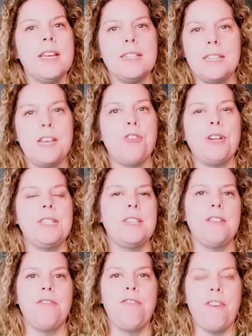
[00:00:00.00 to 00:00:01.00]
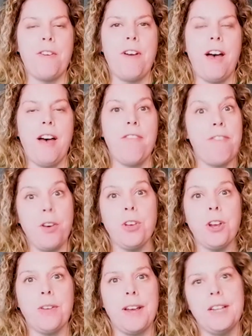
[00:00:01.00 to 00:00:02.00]
decreasing fa- uh,
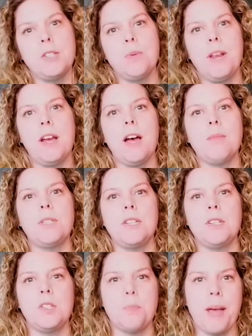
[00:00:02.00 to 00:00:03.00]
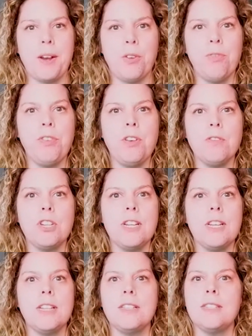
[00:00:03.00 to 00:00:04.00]
failure rates when it comes to spinal
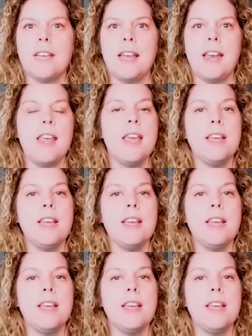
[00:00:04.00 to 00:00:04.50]
fusions and